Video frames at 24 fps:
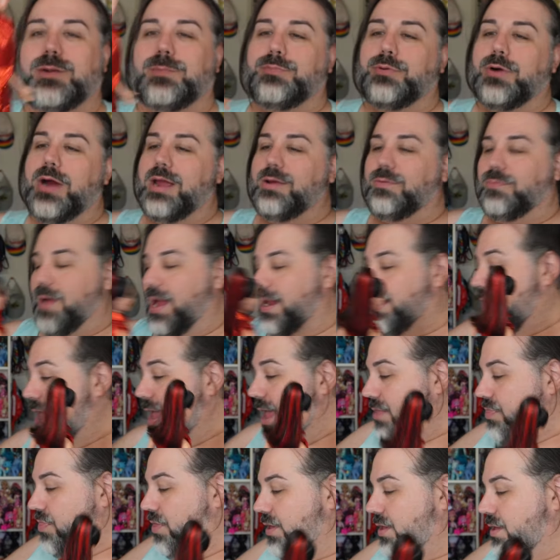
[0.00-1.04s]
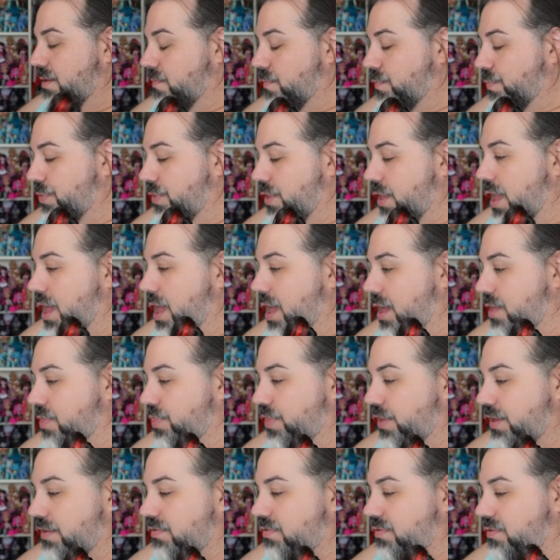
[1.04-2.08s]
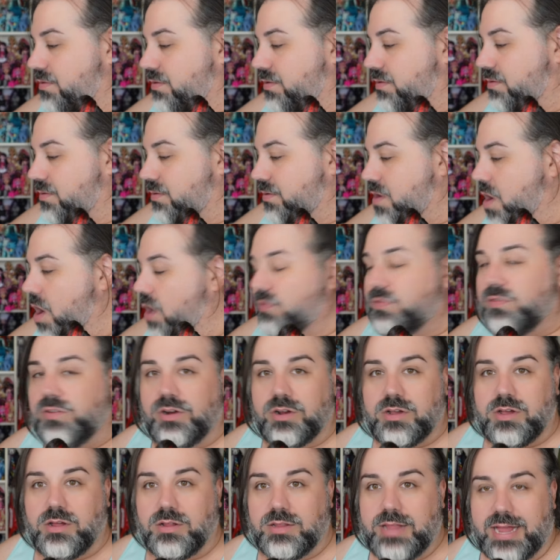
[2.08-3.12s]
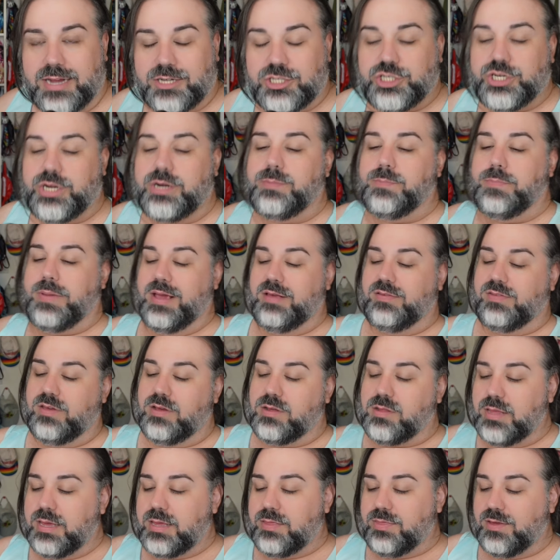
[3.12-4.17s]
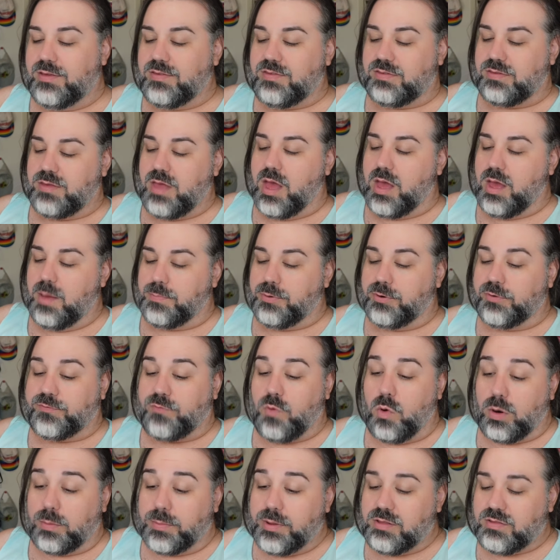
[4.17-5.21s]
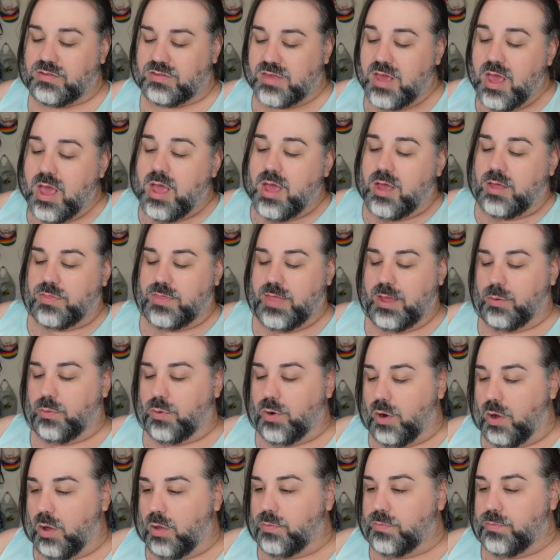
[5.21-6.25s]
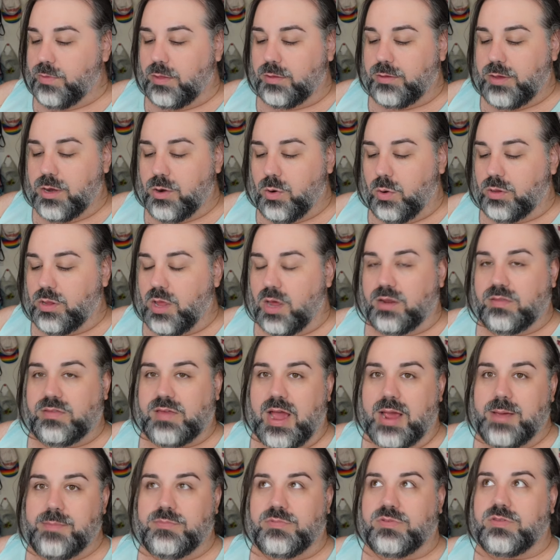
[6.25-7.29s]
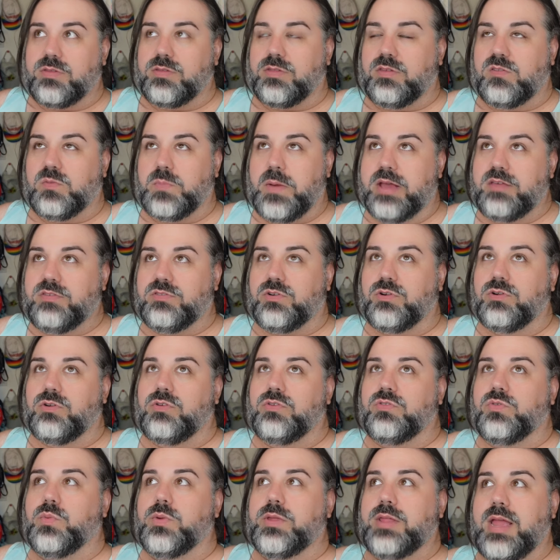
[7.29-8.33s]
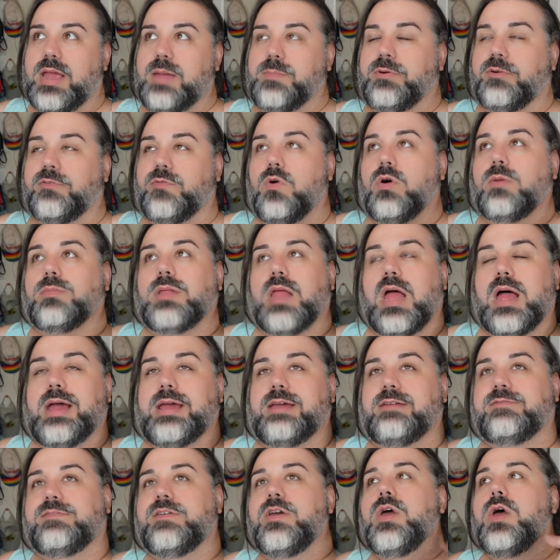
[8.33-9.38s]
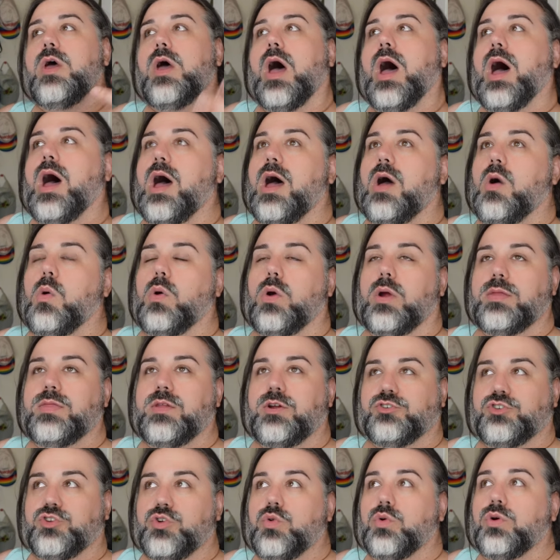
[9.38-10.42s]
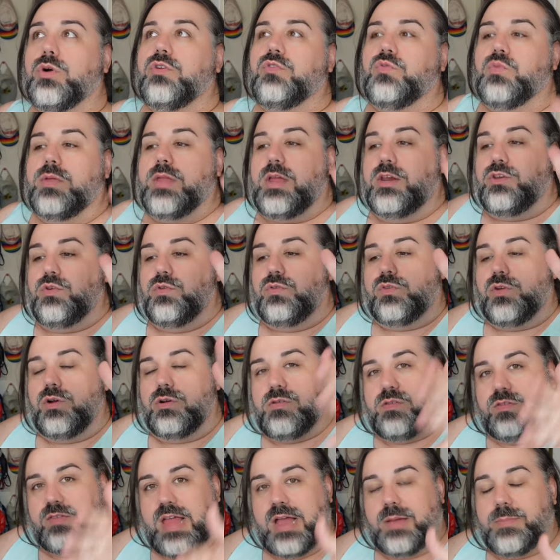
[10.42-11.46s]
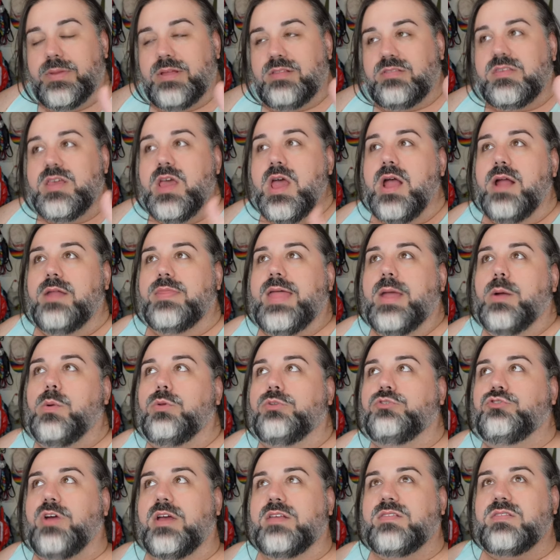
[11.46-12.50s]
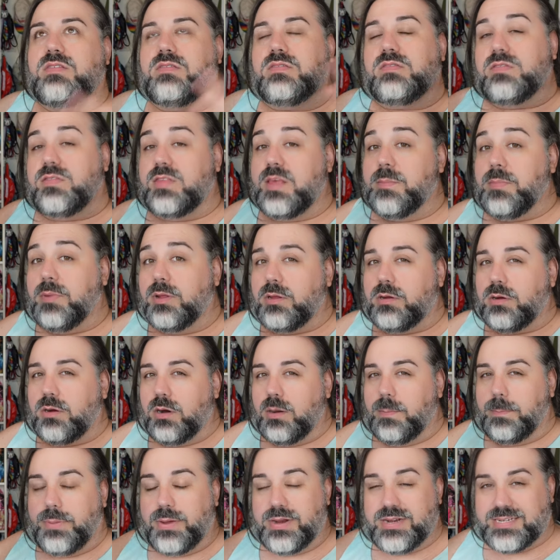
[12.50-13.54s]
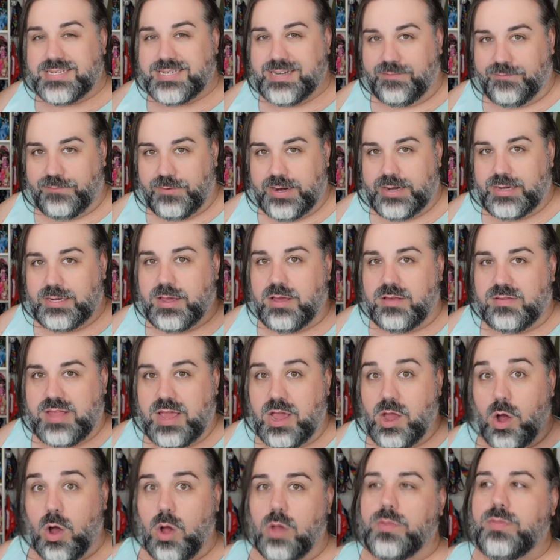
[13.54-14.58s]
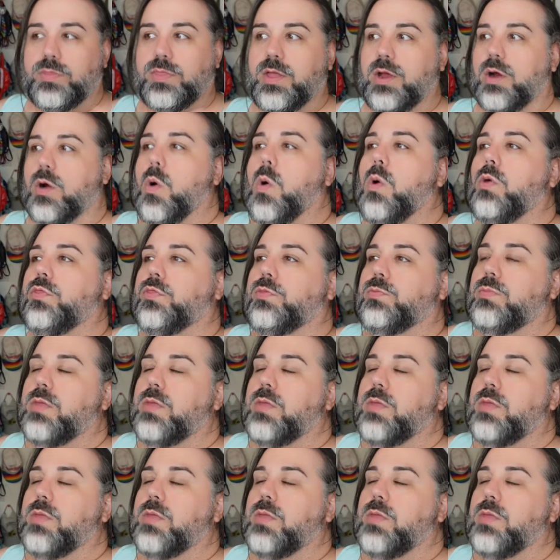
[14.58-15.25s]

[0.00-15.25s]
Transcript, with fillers: bright red. The uh, This concert collection, basically this uh, performance. They were all, you know, a lot of times the Spice Girls, when they perform live uh, or in their tours, when they do certain segments, they will dress similar but different because they all, their whole